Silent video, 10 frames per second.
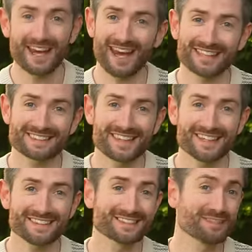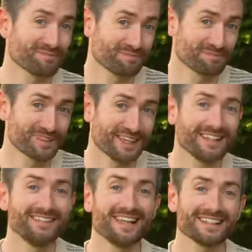And it's these
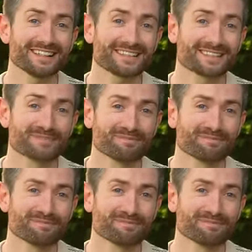lilies.